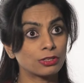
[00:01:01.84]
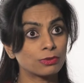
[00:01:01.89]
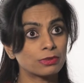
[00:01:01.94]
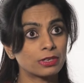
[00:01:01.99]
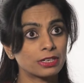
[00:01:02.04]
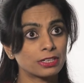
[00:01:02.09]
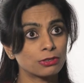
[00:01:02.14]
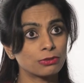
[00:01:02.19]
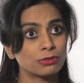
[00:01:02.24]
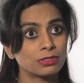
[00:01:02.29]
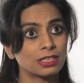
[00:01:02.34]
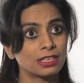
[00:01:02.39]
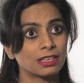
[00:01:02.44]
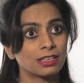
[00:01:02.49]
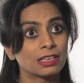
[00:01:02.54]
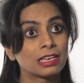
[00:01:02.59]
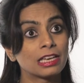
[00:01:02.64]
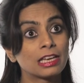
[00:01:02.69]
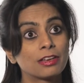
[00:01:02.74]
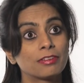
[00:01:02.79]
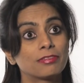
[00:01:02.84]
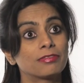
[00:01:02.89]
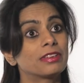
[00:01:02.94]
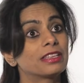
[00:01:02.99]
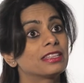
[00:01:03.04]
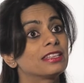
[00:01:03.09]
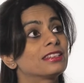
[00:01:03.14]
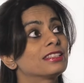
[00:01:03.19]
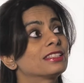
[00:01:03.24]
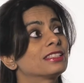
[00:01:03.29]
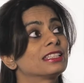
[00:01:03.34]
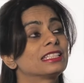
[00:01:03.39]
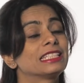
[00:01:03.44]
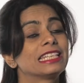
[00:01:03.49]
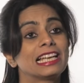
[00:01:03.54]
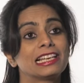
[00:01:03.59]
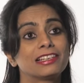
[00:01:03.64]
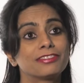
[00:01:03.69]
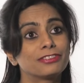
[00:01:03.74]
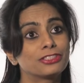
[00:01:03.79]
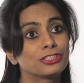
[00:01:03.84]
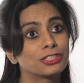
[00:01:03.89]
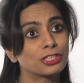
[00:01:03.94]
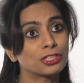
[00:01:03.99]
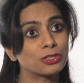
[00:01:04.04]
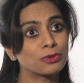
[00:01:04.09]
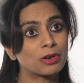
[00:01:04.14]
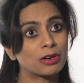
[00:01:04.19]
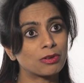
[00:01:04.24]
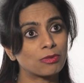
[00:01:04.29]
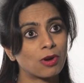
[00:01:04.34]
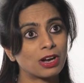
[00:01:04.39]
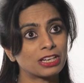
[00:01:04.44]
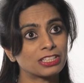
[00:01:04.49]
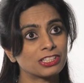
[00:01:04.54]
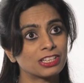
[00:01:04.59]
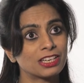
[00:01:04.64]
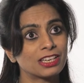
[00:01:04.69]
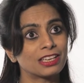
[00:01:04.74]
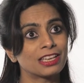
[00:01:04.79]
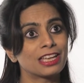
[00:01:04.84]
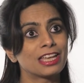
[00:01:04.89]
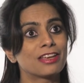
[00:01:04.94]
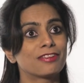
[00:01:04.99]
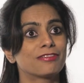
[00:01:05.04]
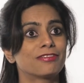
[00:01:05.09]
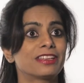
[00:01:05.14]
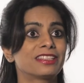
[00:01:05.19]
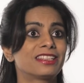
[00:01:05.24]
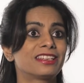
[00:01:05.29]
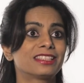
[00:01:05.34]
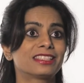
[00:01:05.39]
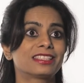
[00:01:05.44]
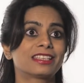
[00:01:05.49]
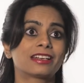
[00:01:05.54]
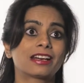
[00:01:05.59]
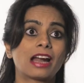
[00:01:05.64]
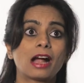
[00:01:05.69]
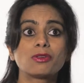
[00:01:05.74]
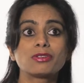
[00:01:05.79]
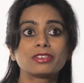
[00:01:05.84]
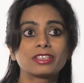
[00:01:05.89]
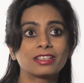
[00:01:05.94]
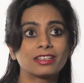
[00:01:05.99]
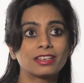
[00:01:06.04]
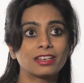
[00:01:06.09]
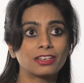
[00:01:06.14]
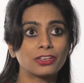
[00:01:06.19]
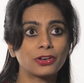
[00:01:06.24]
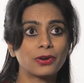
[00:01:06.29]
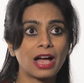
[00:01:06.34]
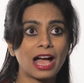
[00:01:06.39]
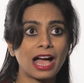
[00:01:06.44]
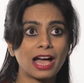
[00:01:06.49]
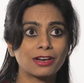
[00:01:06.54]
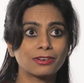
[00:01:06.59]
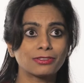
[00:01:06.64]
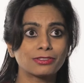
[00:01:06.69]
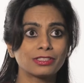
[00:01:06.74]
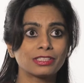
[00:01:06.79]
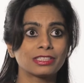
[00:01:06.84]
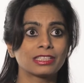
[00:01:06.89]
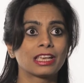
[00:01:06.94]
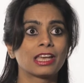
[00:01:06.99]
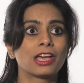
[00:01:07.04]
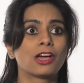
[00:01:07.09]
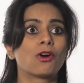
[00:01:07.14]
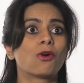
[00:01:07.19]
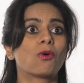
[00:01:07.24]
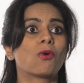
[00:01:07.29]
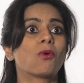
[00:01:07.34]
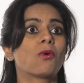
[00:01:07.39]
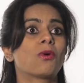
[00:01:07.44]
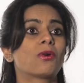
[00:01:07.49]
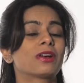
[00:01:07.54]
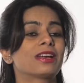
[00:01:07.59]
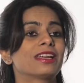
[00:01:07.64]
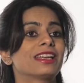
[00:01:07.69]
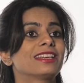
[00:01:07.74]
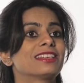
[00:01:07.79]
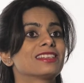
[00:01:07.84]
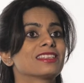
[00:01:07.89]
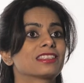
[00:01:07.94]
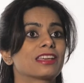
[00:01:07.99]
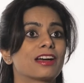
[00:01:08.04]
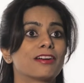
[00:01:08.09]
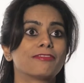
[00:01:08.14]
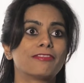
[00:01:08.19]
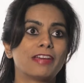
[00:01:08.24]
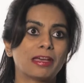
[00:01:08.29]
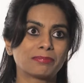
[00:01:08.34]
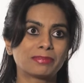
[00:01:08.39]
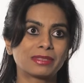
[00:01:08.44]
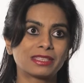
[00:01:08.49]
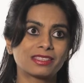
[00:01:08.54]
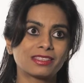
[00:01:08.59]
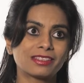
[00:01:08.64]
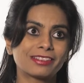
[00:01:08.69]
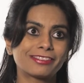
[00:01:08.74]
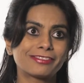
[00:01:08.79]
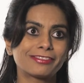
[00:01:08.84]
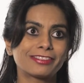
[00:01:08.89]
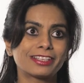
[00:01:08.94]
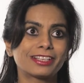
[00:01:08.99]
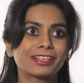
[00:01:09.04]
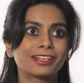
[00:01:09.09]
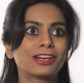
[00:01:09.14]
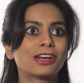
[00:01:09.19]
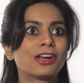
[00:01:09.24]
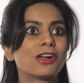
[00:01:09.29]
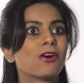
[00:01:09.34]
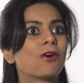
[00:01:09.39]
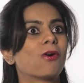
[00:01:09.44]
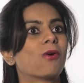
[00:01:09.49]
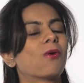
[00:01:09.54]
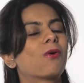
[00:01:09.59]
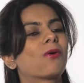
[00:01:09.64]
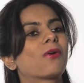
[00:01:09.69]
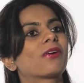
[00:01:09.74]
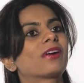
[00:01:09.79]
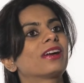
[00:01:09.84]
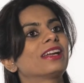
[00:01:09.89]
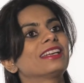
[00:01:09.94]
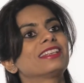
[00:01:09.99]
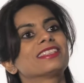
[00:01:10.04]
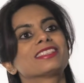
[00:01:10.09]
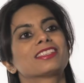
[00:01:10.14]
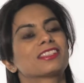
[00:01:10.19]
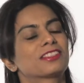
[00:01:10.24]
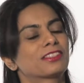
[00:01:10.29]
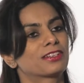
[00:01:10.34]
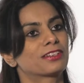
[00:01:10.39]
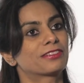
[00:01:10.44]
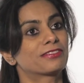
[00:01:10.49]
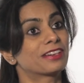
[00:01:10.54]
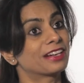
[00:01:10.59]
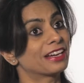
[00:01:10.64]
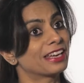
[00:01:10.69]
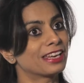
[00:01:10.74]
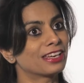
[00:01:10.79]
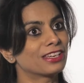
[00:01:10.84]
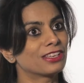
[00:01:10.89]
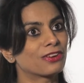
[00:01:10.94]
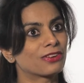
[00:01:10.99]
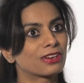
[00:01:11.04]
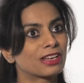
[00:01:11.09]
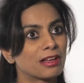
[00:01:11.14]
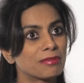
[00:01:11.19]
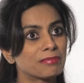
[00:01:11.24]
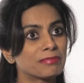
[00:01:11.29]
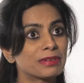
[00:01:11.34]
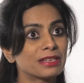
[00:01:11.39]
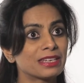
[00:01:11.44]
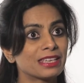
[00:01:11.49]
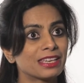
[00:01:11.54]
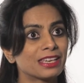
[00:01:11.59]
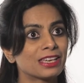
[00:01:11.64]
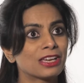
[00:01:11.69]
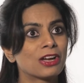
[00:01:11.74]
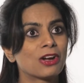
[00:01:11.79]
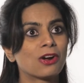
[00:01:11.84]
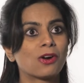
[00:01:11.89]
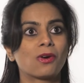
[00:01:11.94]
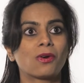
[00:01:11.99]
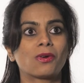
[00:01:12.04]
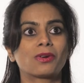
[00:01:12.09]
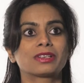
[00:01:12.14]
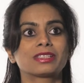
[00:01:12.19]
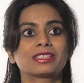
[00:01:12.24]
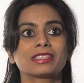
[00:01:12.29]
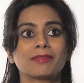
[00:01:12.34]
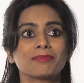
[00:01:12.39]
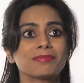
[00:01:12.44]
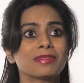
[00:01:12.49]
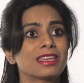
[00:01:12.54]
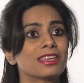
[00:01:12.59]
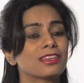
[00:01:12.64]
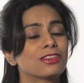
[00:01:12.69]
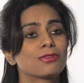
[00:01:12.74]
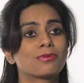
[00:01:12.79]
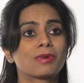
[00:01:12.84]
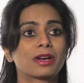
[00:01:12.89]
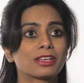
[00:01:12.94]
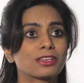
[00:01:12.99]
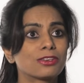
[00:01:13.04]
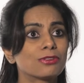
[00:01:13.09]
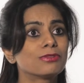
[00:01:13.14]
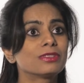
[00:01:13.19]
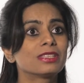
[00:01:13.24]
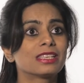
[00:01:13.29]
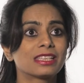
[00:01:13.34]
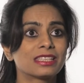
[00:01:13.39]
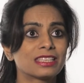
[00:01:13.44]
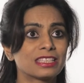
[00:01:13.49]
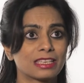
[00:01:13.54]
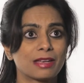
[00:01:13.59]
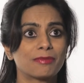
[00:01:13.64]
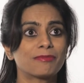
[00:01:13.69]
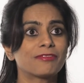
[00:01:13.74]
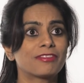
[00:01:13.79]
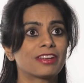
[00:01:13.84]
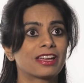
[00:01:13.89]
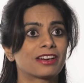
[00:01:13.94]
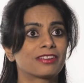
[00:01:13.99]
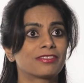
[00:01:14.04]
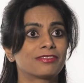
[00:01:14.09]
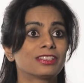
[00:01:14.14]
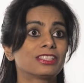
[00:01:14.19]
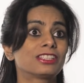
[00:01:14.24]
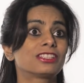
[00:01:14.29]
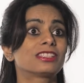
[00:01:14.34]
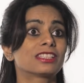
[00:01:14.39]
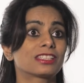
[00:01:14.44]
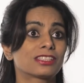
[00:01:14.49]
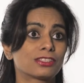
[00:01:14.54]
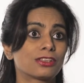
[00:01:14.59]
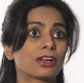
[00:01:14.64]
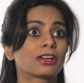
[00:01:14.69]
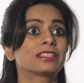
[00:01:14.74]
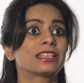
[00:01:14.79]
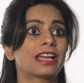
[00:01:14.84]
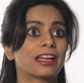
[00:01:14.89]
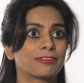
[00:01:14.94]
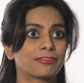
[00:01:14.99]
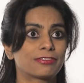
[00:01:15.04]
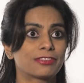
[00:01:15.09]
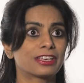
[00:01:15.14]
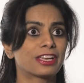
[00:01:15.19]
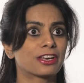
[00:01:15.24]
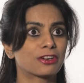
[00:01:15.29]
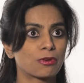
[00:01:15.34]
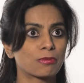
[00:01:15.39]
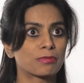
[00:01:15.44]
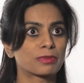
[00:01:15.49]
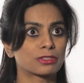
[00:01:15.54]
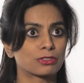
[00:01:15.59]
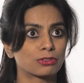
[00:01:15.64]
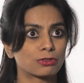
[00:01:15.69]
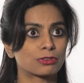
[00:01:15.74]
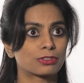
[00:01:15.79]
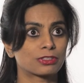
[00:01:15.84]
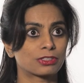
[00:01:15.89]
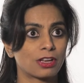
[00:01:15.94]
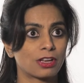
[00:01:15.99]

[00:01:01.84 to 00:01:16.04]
you are using, whether it's a television you are watching, whether it's a router in your house, or it is a web server, or it is a server in your company, or something you are using somewhere which does not have free and open source